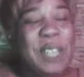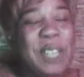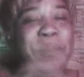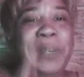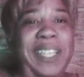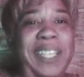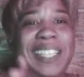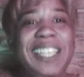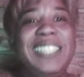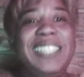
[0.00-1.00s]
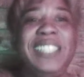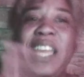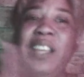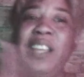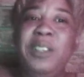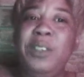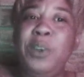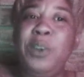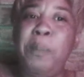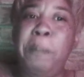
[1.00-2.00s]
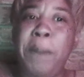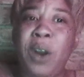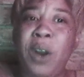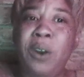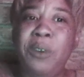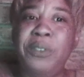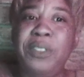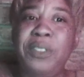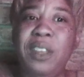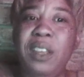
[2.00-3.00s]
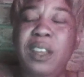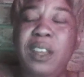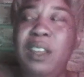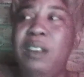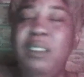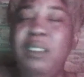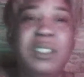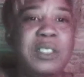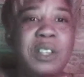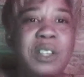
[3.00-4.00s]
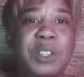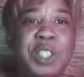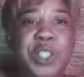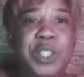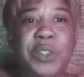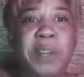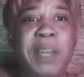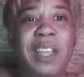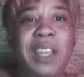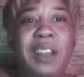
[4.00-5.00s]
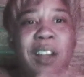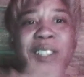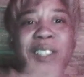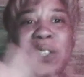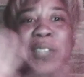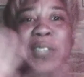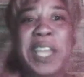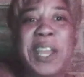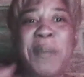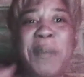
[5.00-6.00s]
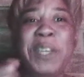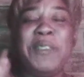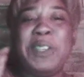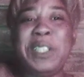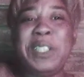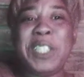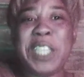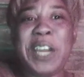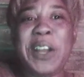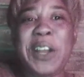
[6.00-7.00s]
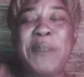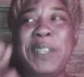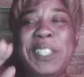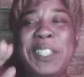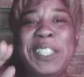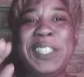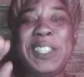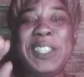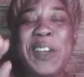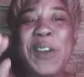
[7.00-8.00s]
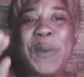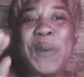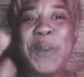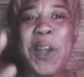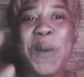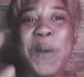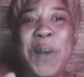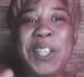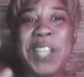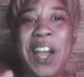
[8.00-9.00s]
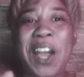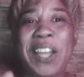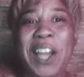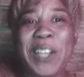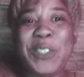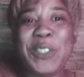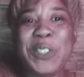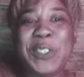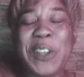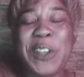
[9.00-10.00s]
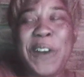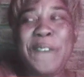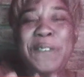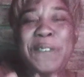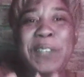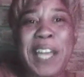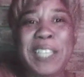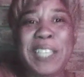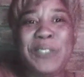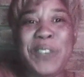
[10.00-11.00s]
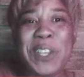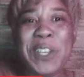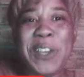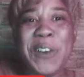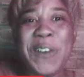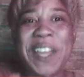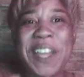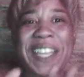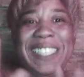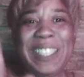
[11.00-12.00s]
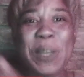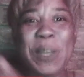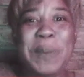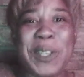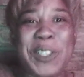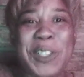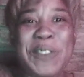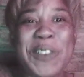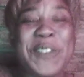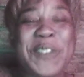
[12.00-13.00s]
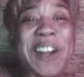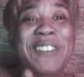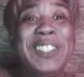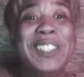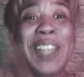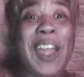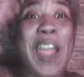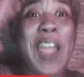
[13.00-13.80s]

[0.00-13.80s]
But yes, thank you both, and just joining me. And also, Dan, I'm gonna give you a little shout out because when I watched Kai Kydro's last video and I seen a picture of you, I was like,